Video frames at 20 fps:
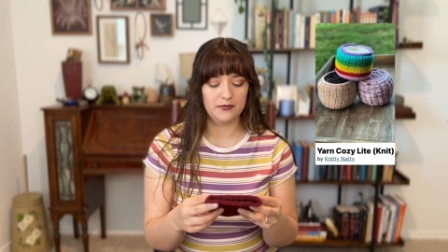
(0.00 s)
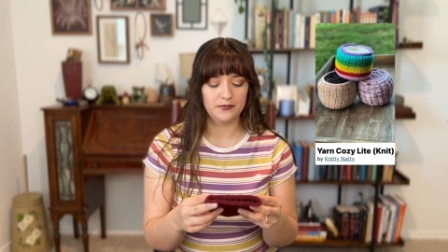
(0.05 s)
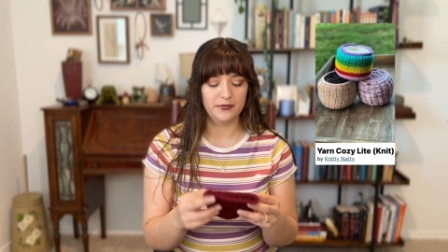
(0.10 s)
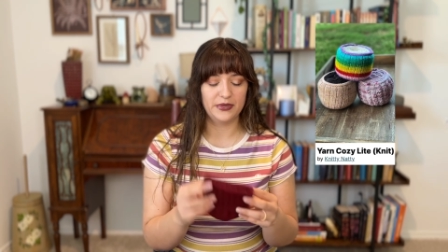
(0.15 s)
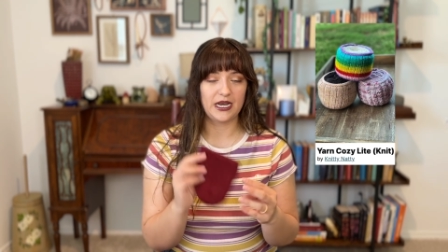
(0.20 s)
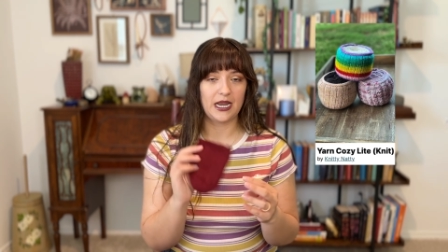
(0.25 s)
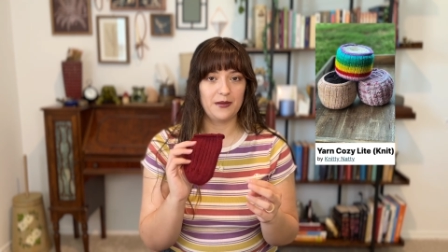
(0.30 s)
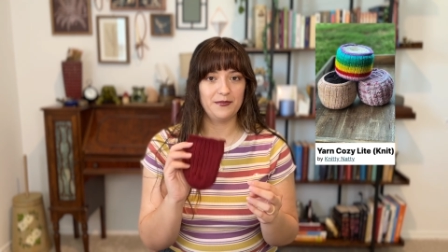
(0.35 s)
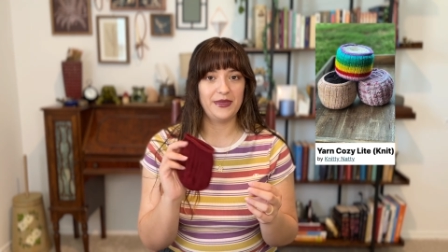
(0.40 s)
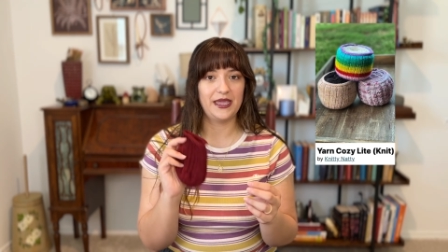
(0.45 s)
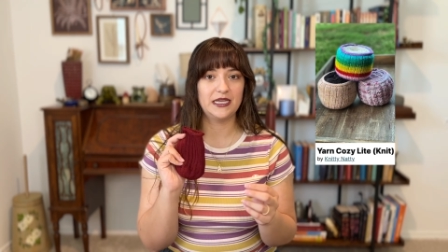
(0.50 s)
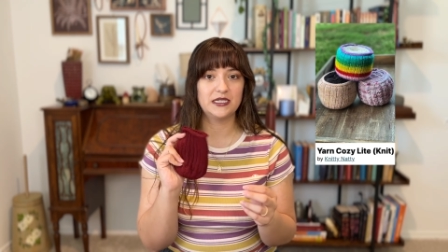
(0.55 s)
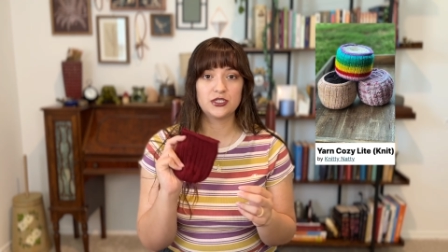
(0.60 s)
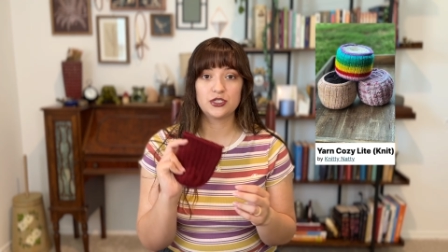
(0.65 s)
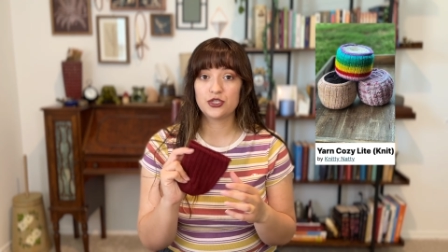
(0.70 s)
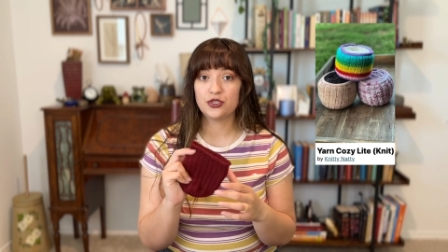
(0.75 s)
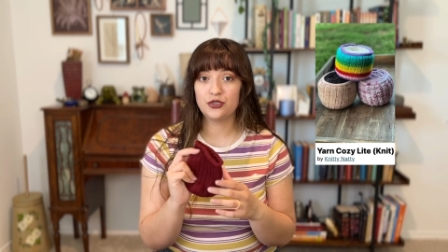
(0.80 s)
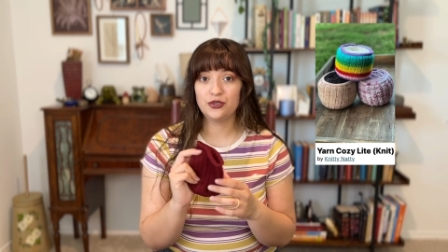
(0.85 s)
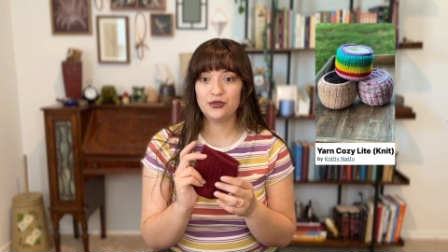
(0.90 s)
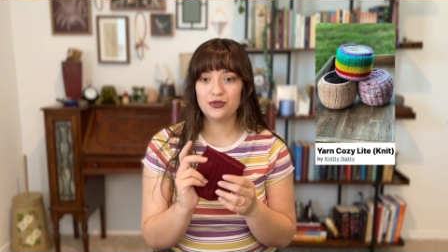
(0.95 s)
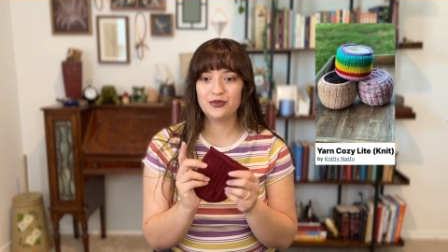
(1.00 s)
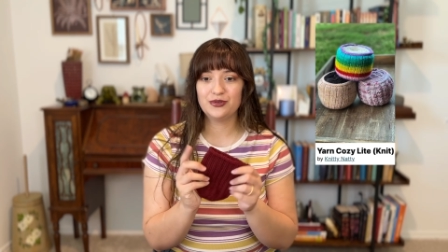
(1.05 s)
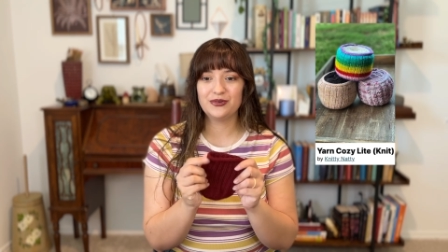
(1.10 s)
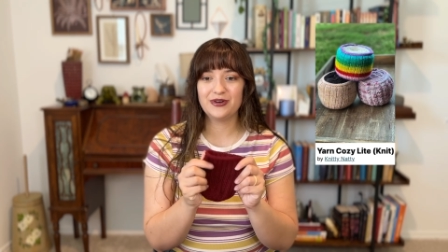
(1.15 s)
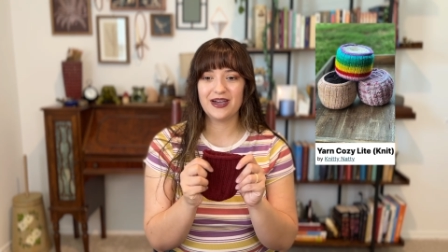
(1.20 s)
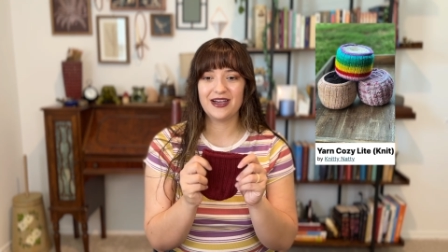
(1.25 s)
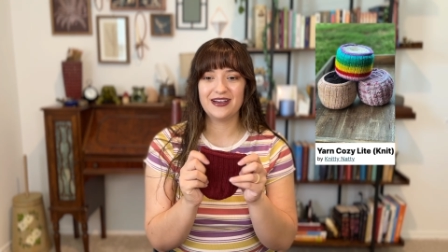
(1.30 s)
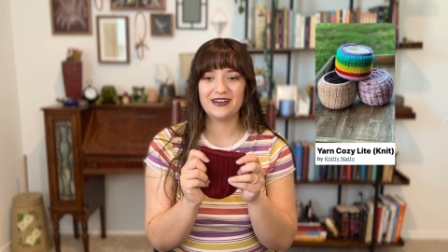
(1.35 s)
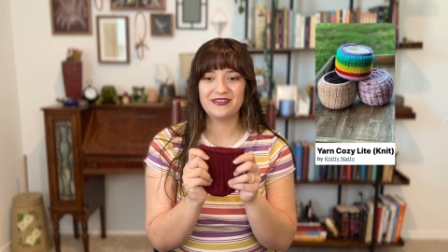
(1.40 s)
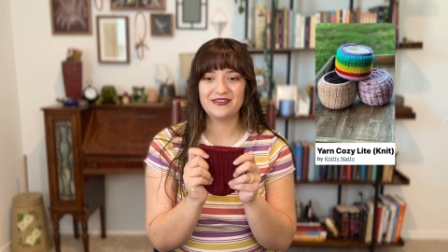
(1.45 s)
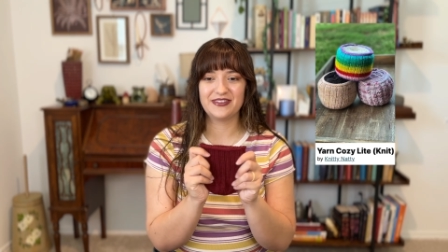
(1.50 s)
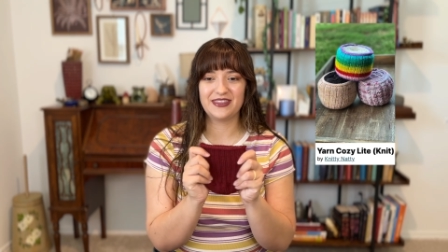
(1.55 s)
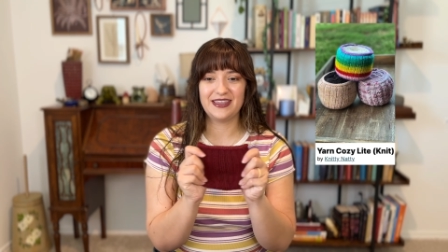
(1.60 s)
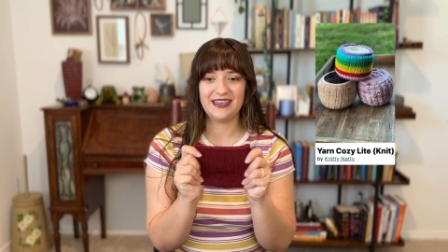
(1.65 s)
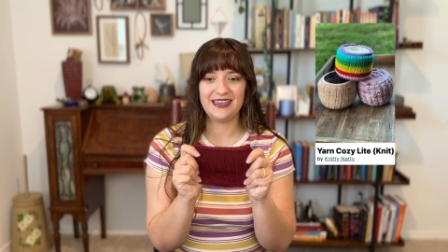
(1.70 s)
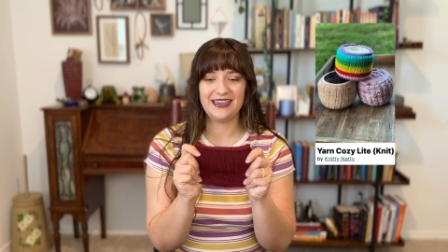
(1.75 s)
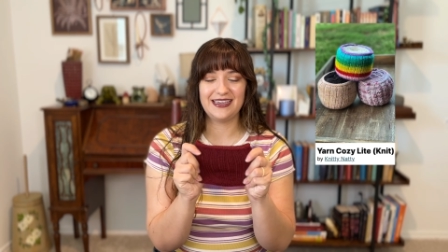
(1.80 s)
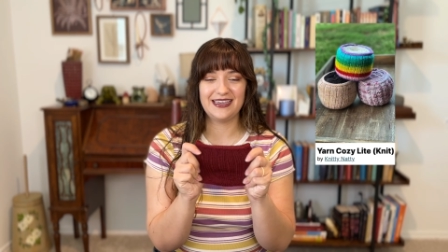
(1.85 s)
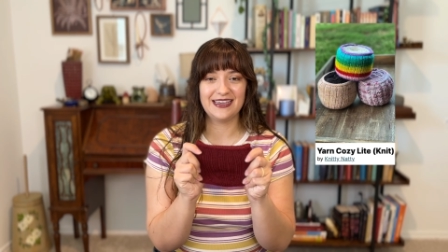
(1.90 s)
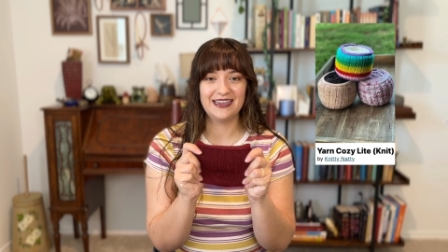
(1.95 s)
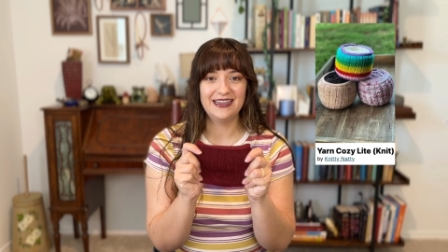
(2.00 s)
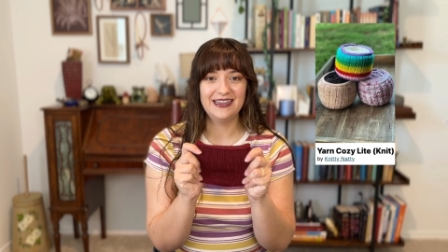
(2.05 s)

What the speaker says: but I made two of the